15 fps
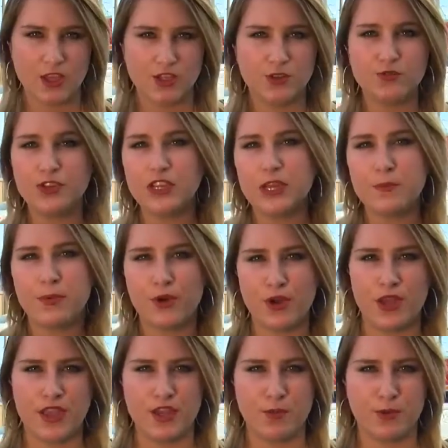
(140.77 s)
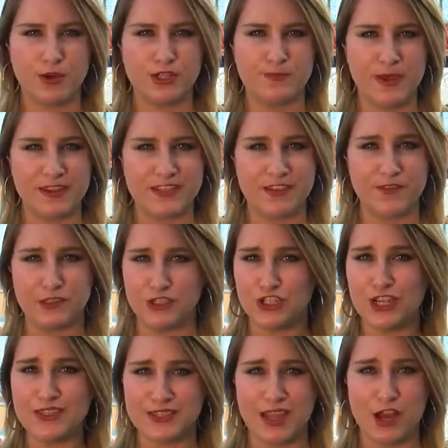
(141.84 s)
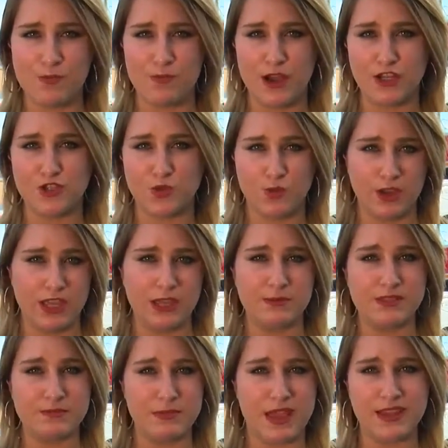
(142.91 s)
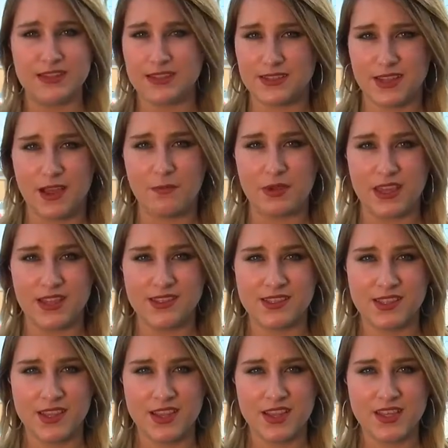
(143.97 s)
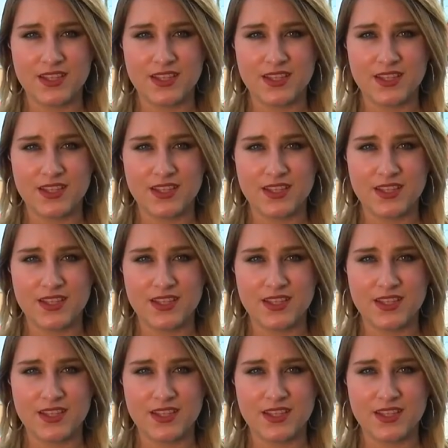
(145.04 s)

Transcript: To really put into perspective just how much Williams meant to Tompkins,